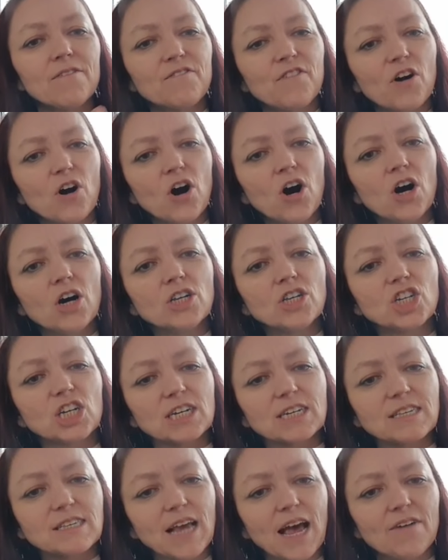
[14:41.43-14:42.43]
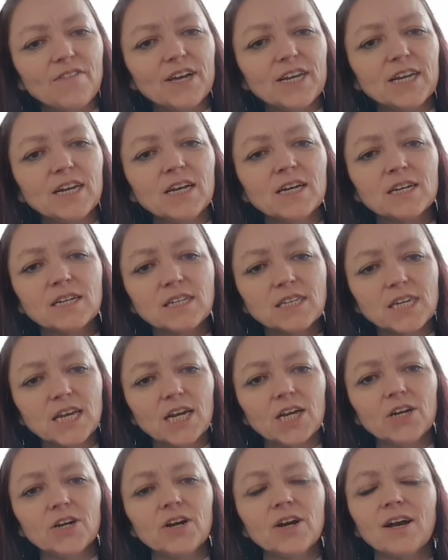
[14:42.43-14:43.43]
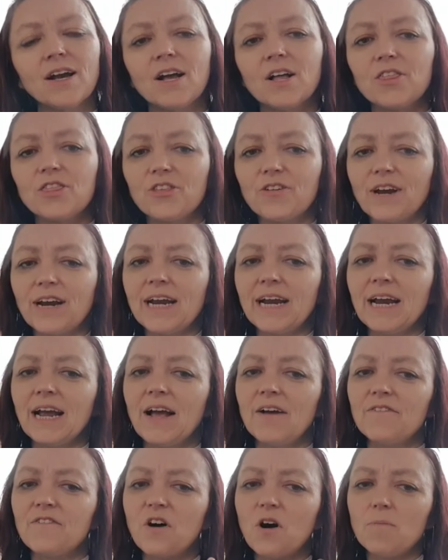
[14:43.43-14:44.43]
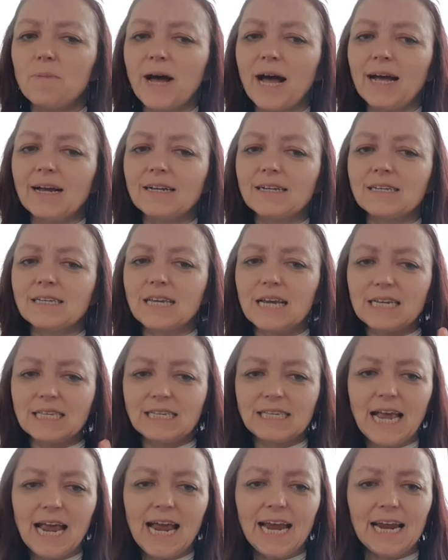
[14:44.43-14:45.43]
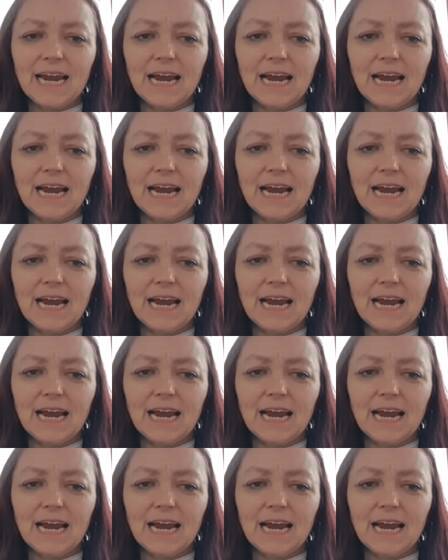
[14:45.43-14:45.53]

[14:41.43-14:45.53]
4, G7, 2, 3, 4, back to C,